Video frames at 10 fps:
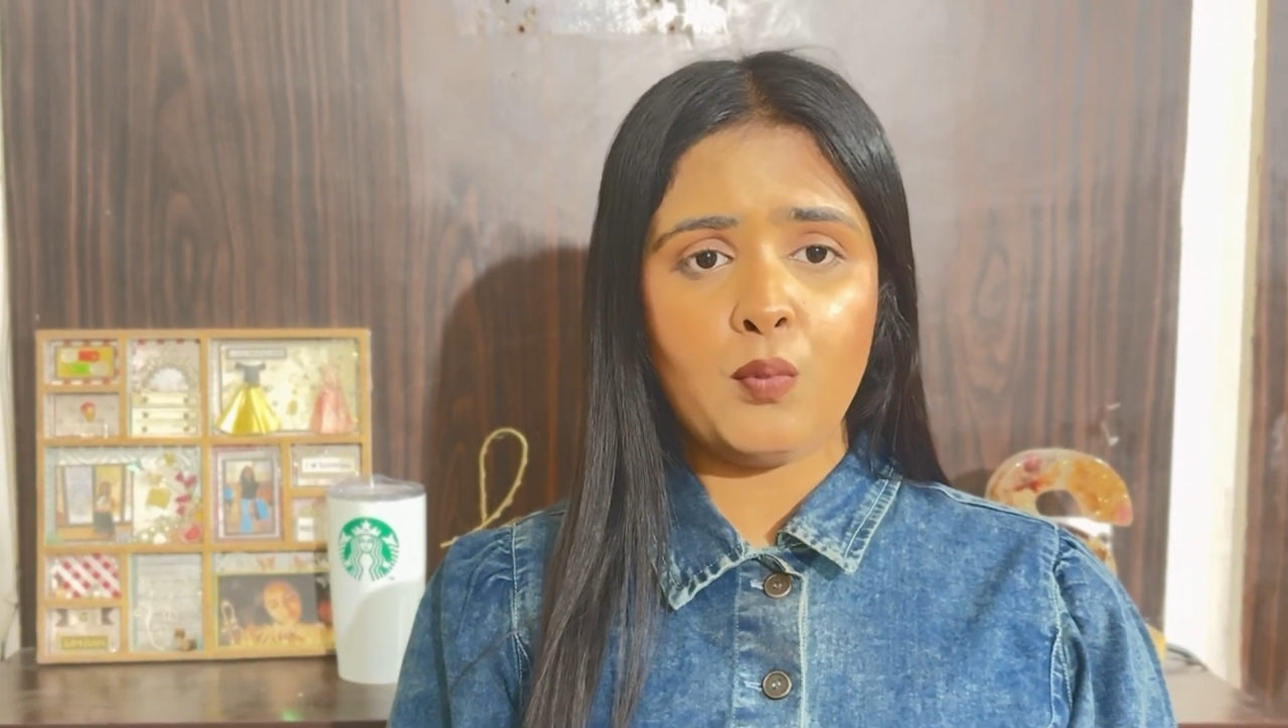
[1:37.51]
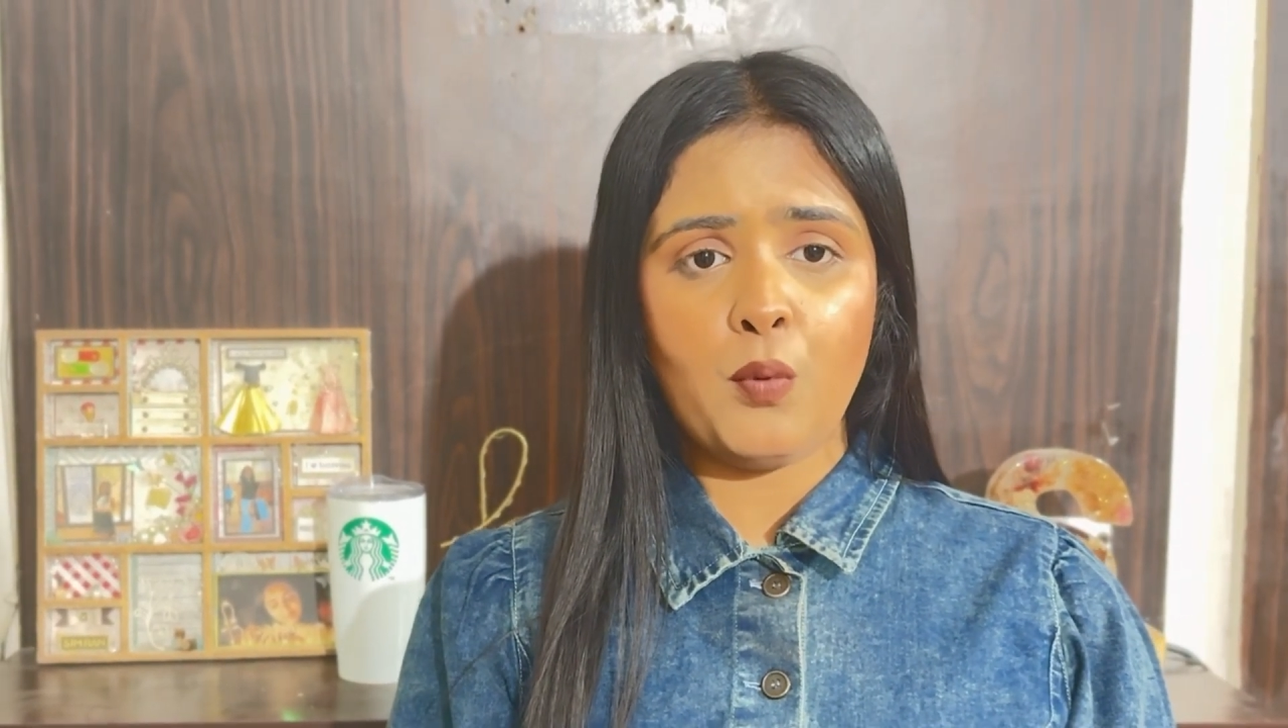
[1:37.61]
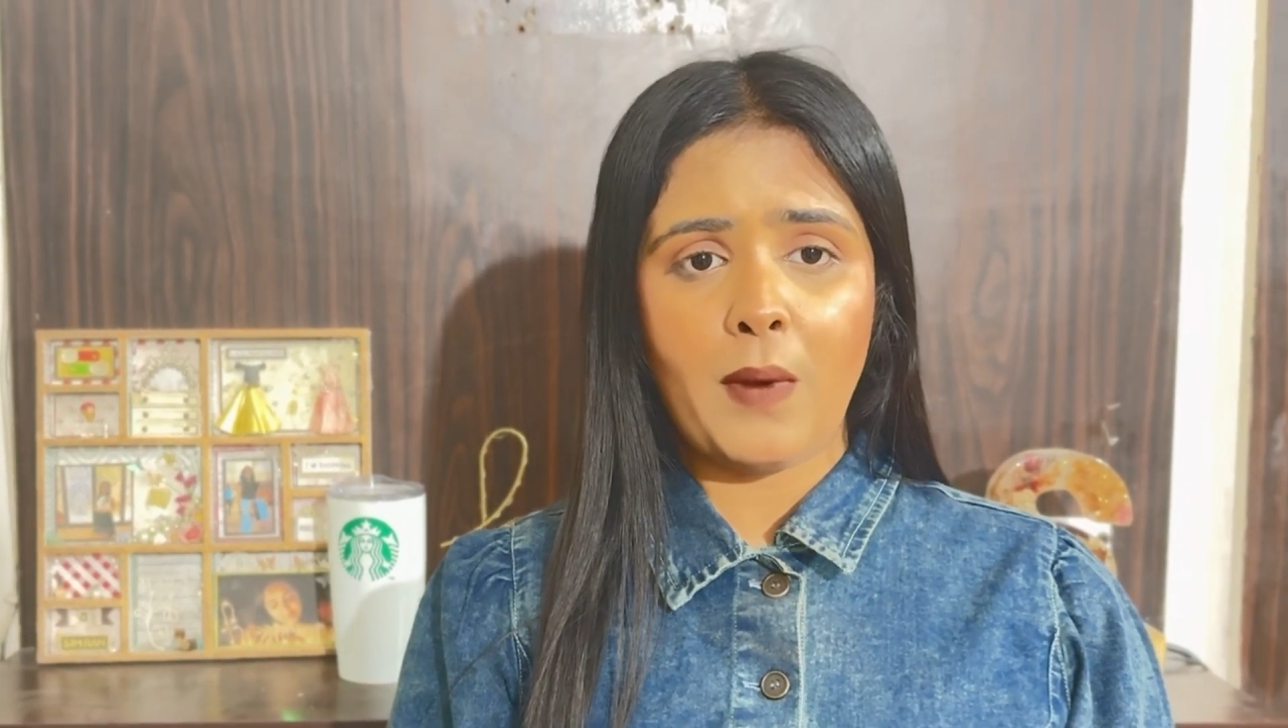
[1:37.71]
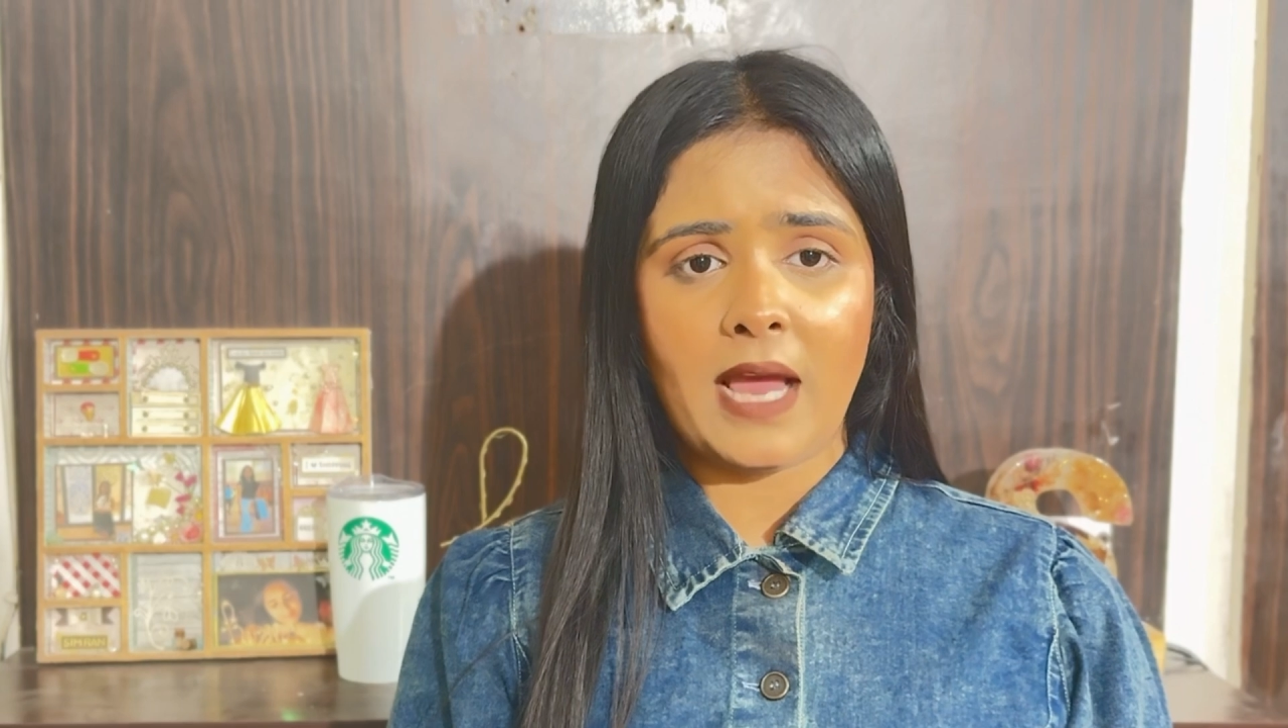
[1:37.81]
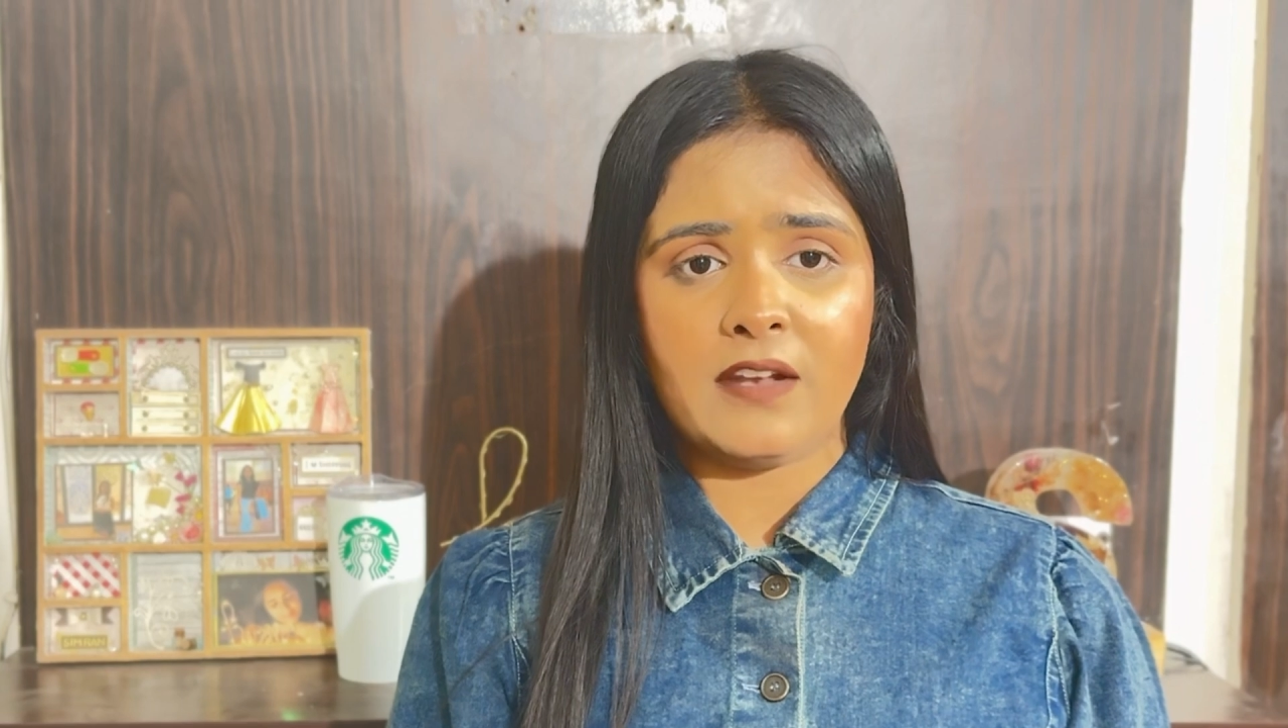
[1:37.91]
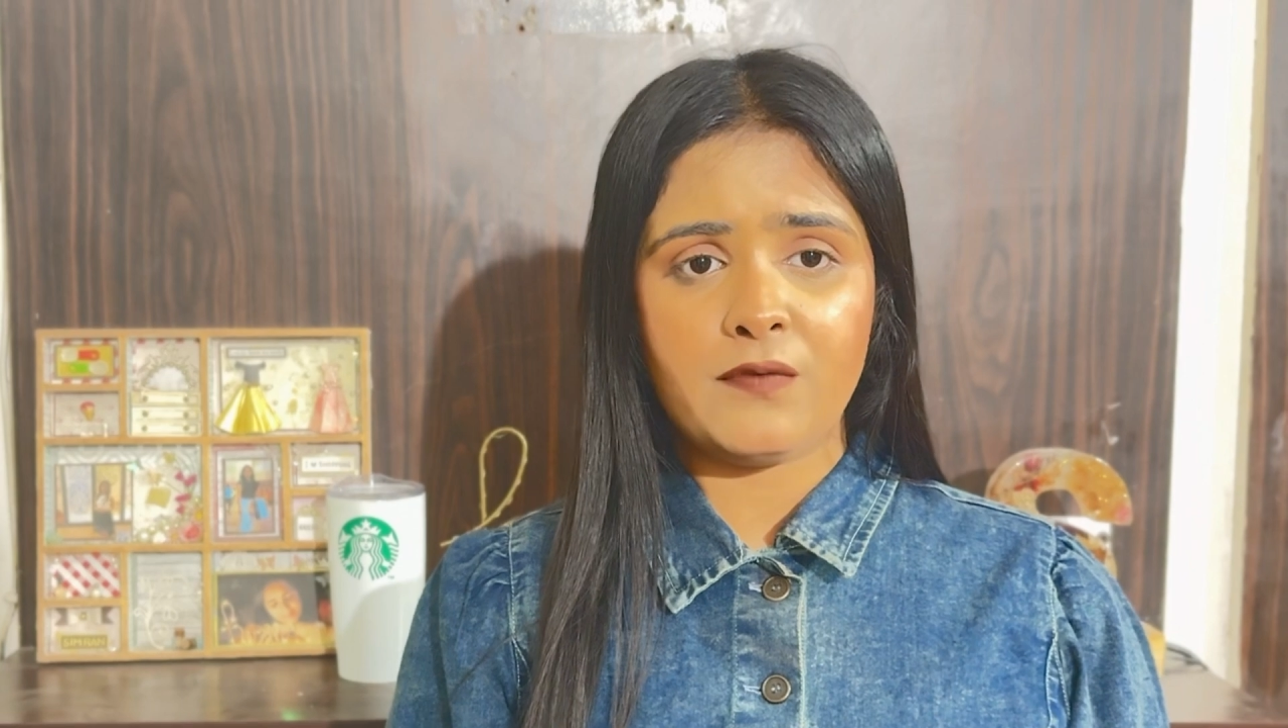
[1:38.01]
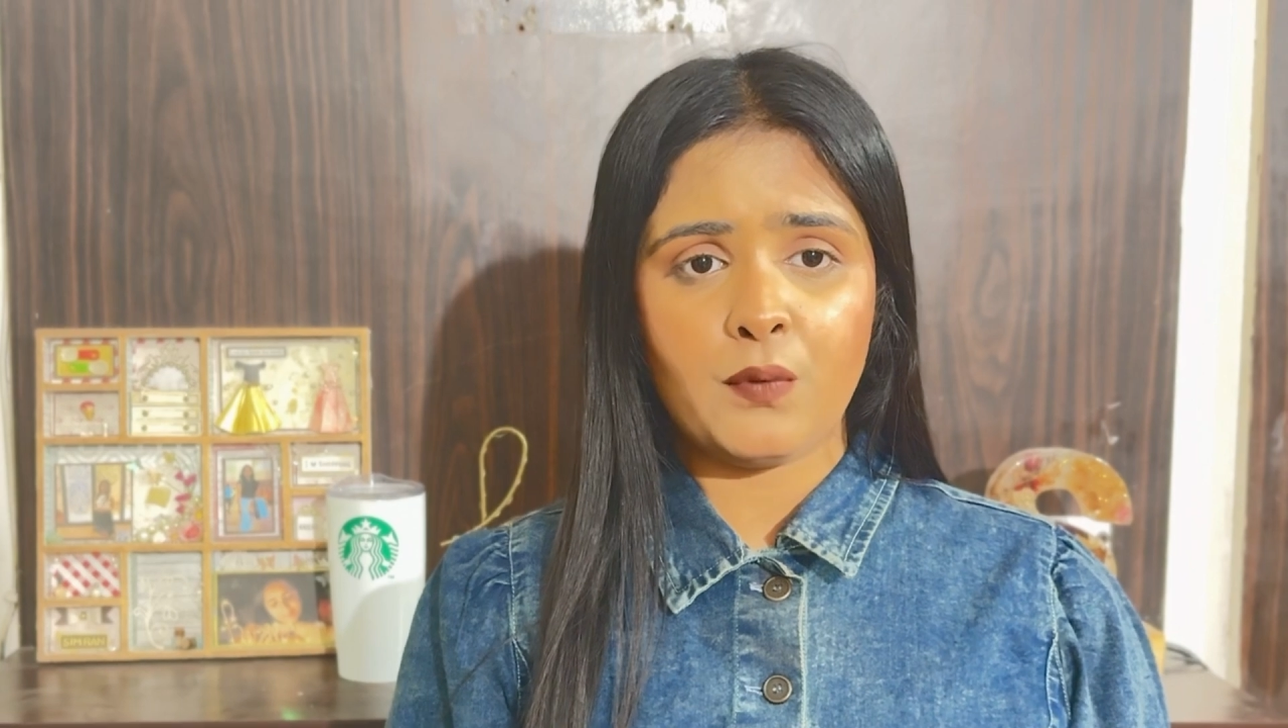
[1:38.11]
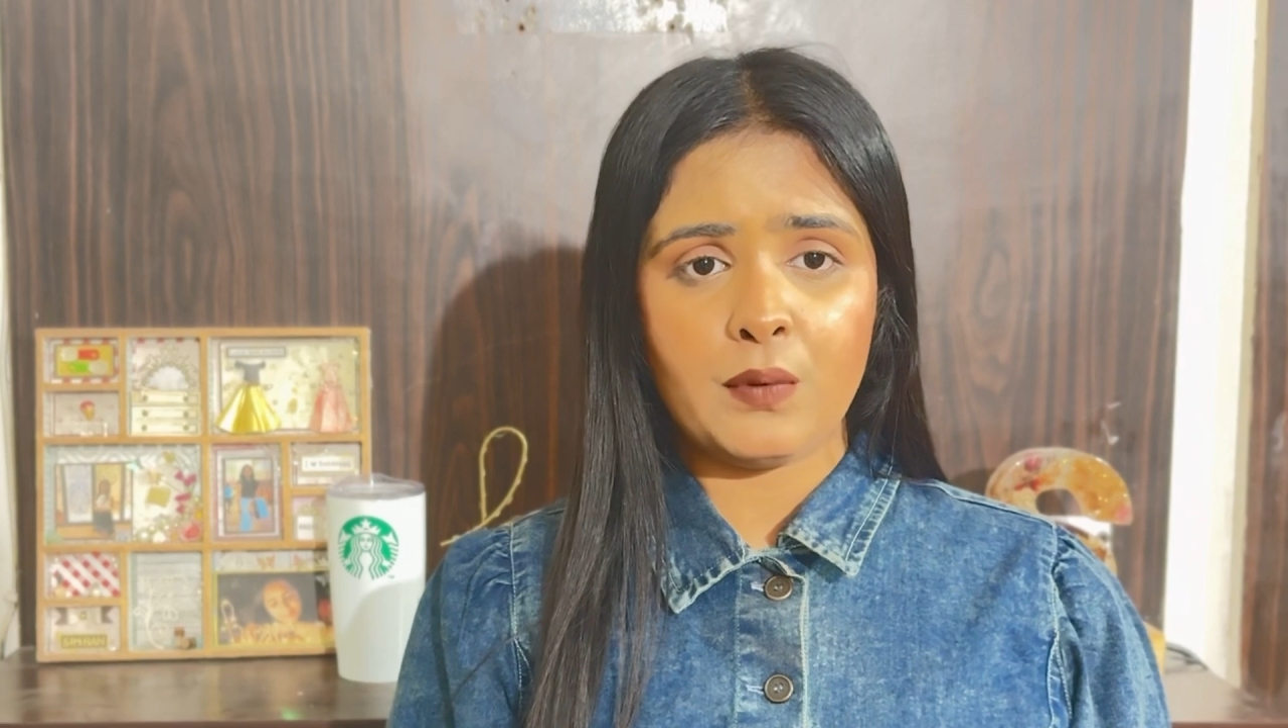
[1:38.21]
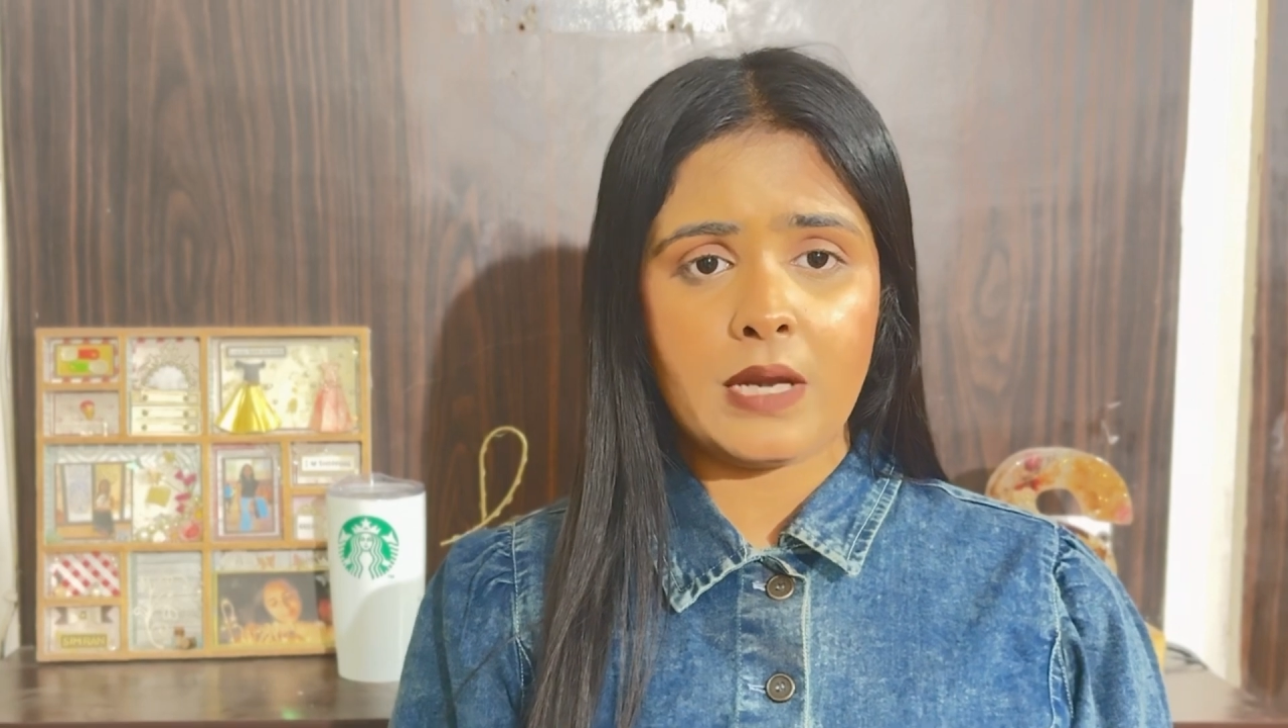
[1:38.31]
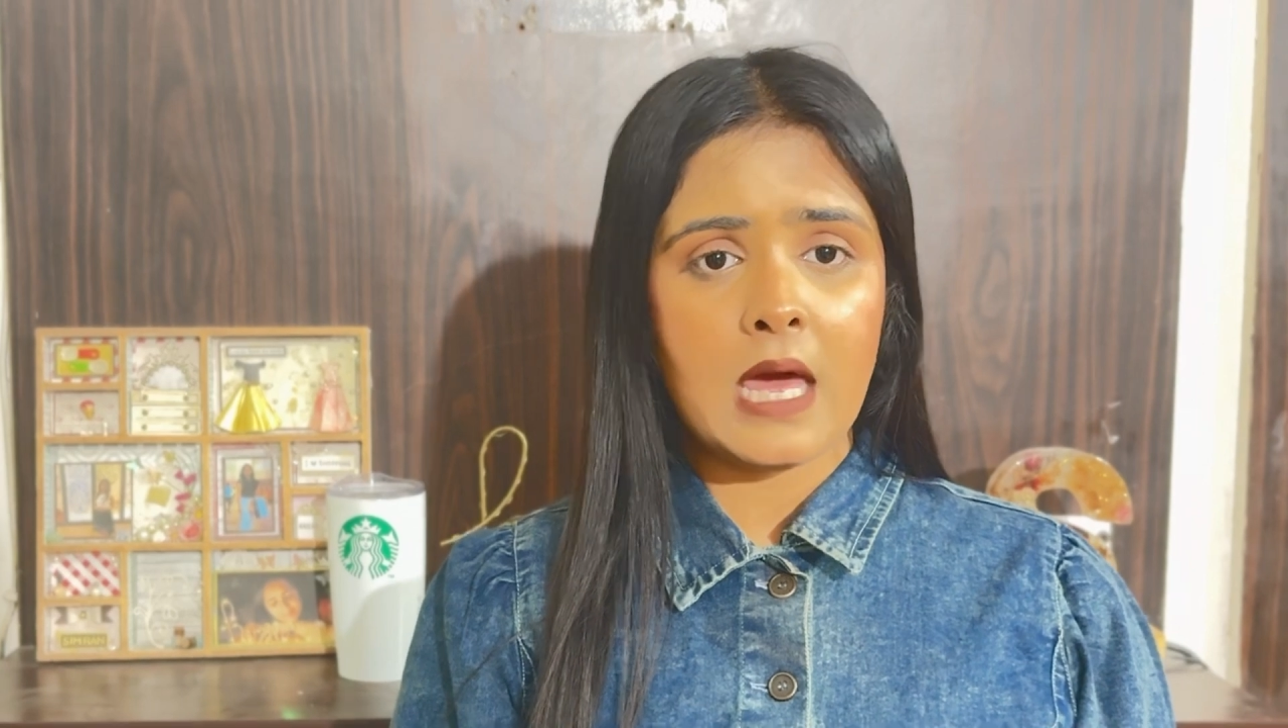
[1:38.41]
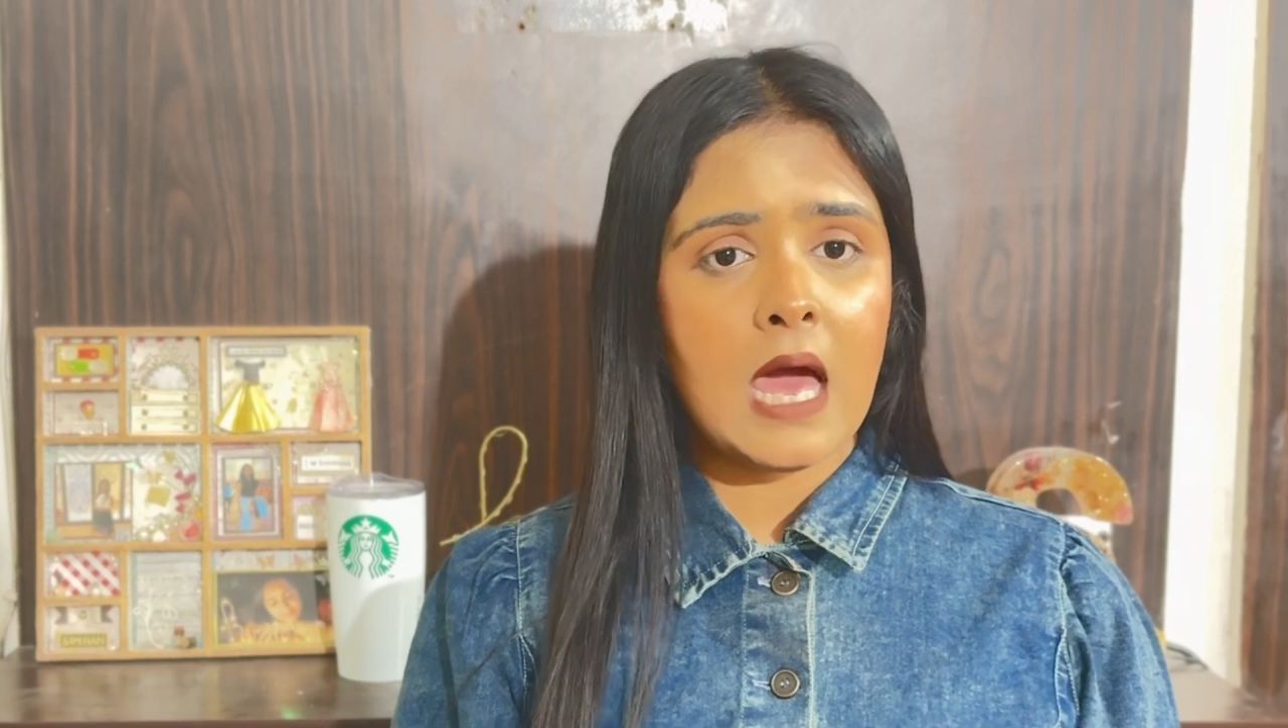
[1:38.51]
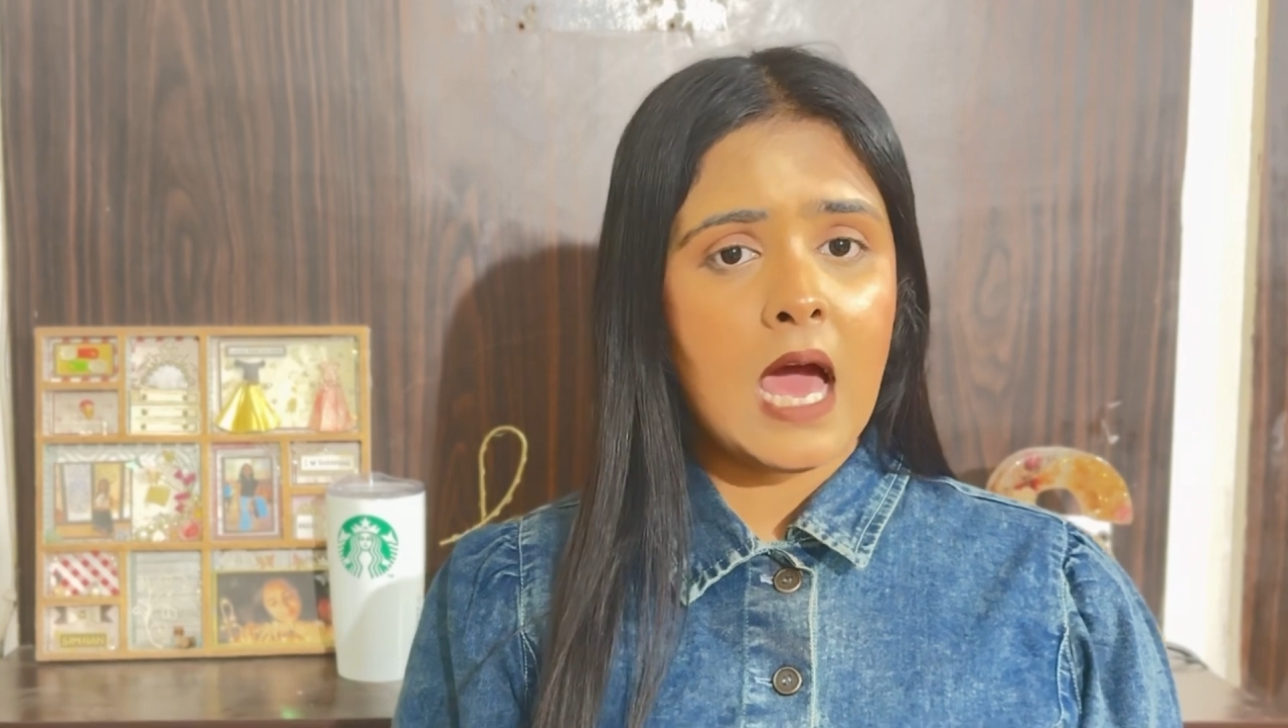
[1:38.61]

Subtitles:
mobile phone.